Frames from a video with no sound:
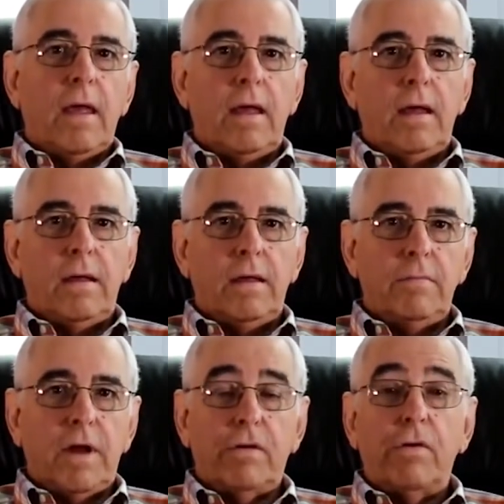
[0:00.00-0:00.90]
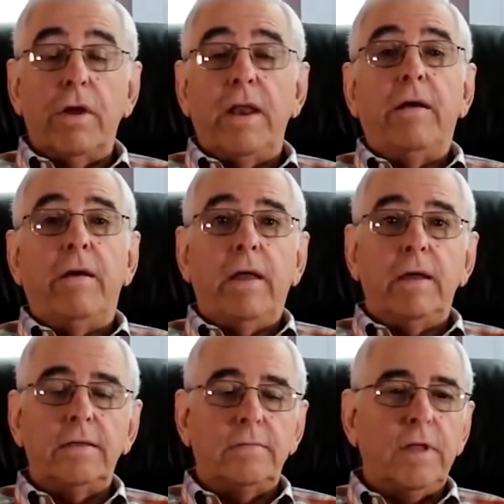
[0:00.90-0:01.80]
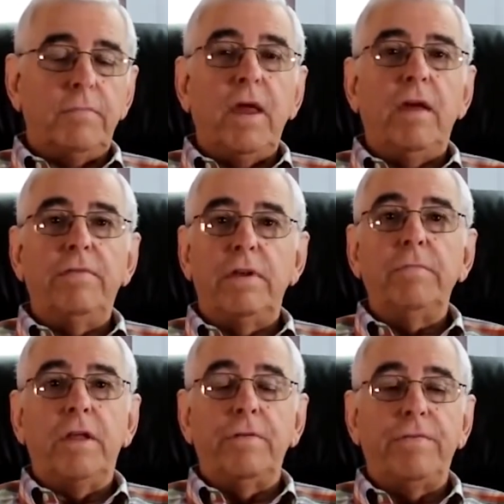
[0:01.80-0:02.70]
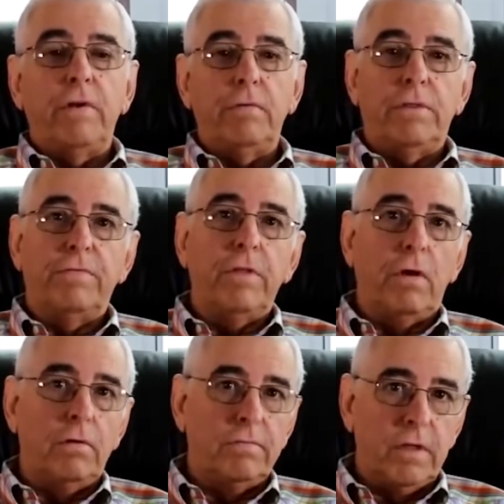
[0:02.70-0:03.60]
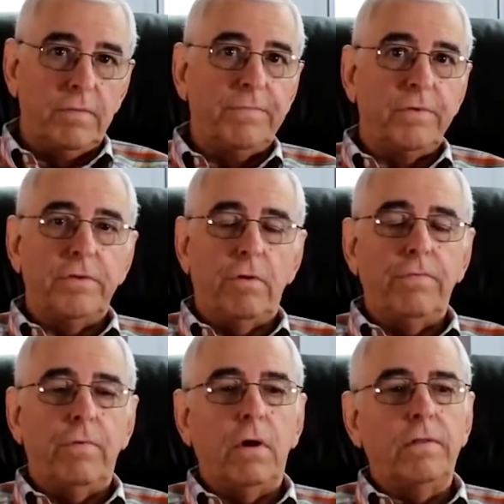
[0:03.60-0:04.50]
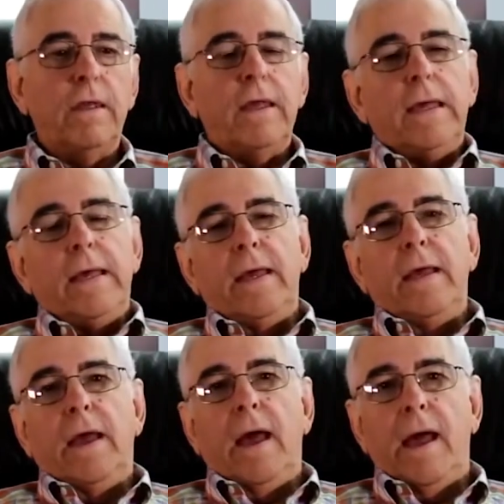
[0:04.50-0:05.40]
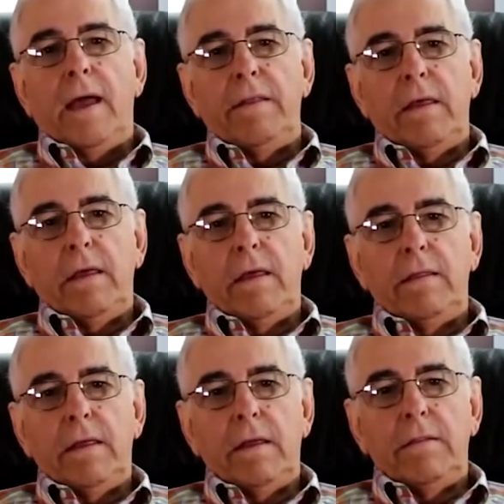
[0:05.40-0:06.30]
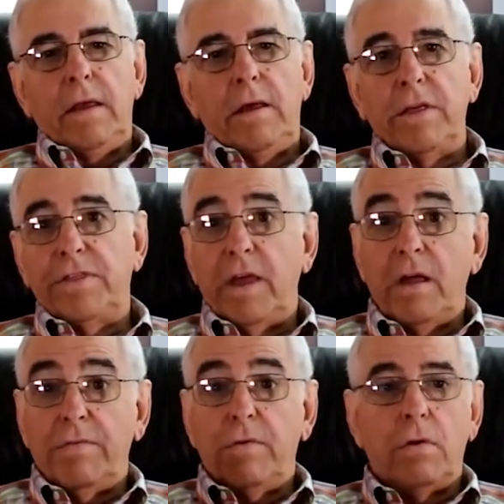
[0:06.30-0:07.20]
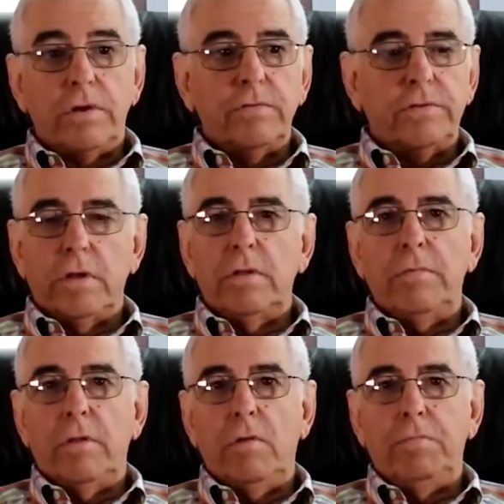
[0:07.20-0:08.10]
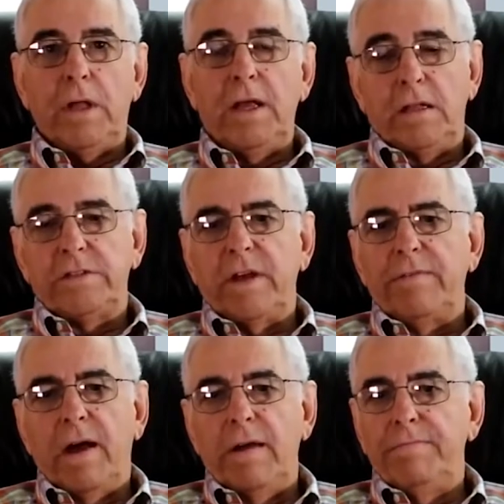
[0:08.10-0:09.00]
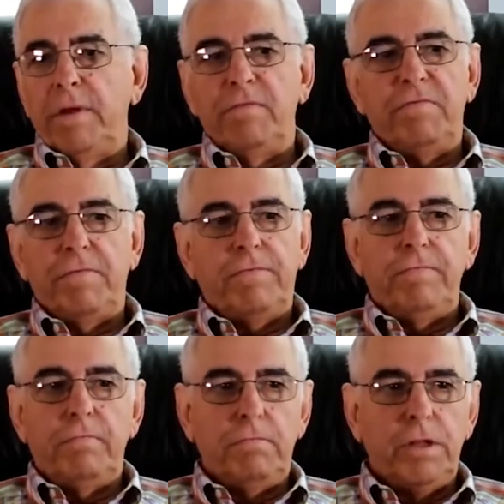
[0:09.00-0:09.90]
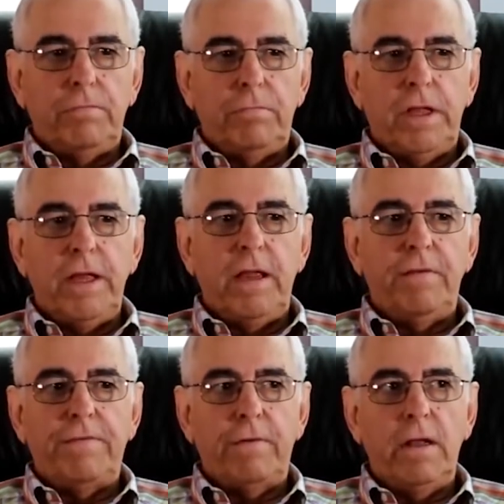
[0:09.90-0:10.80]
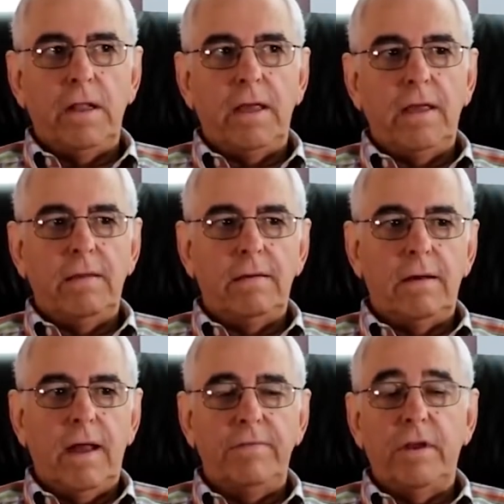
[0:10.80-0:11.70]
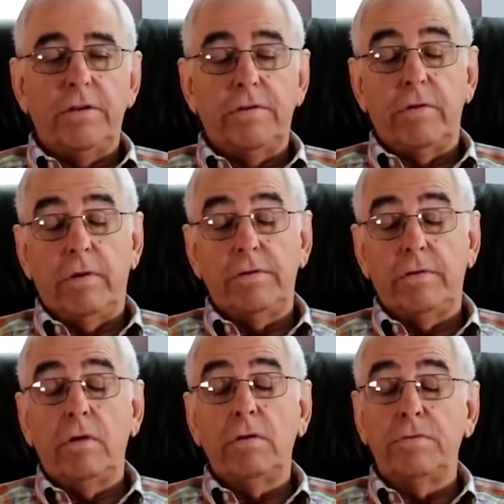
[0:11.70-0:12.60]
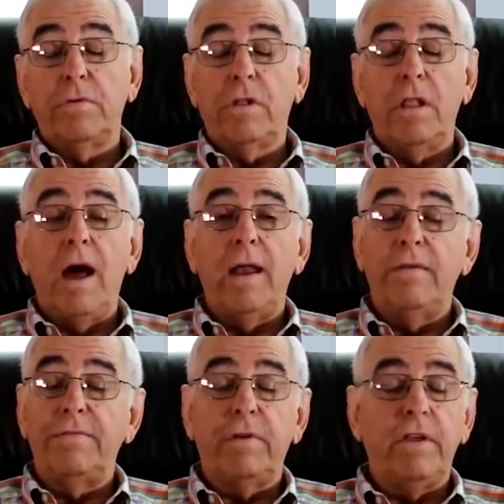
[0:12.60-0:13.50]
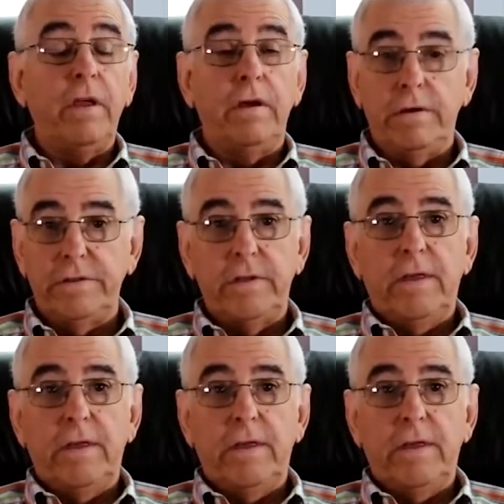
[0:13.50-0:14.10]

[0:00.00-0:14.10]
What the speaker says: in my groin area that may have interfered with the flow of lymph and so forth. And the other thing, of course, was the low platelets. I've been bleeding freely or having struggles with clotting for years.